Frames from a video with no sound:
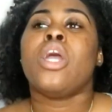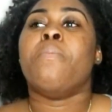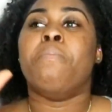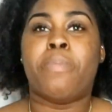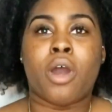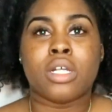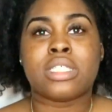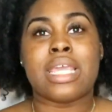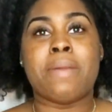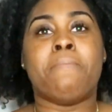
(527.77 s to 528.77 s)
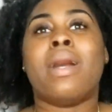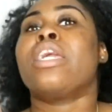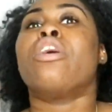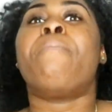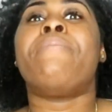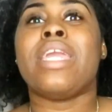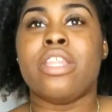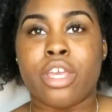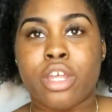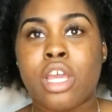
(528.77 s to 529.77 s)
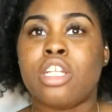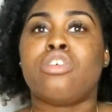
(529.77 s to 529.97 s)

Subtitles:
but in my opinion,